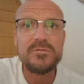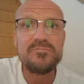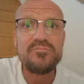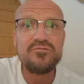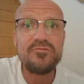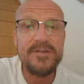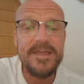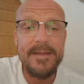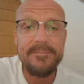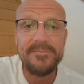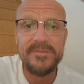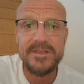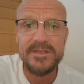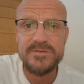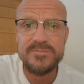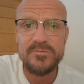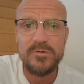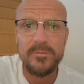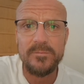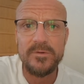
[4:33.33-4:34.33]
preempt
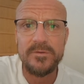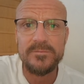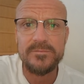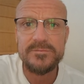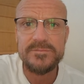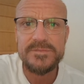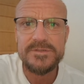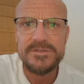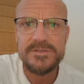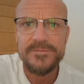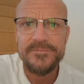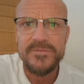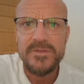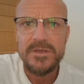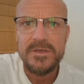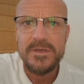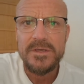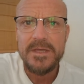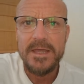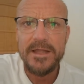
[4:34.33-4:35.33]
these problems,
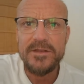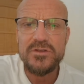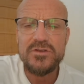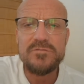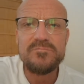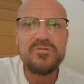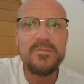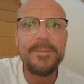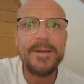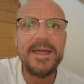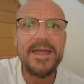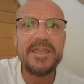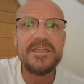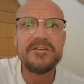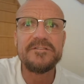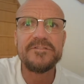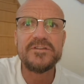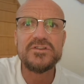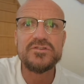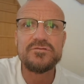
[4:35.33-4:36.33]
and you can prepare
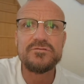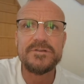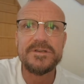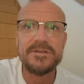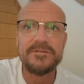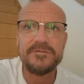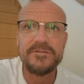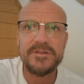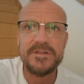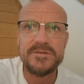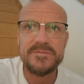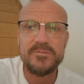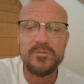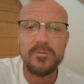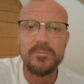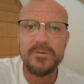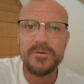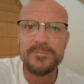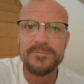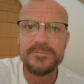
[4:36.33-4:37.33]
your fishery for these
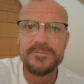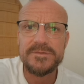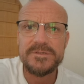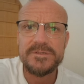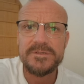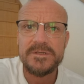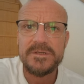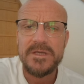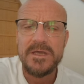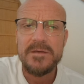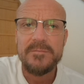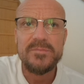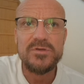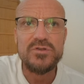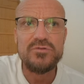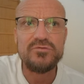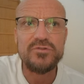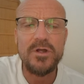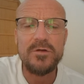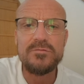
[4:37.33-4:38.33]
problems, but
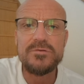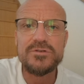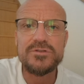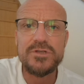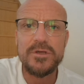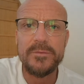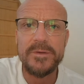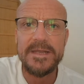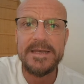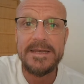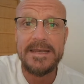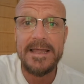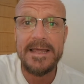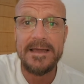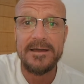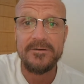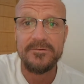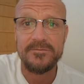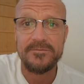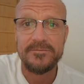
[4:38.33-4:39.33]
you don't do it
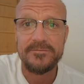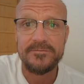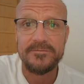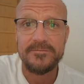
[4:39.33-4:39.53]
now.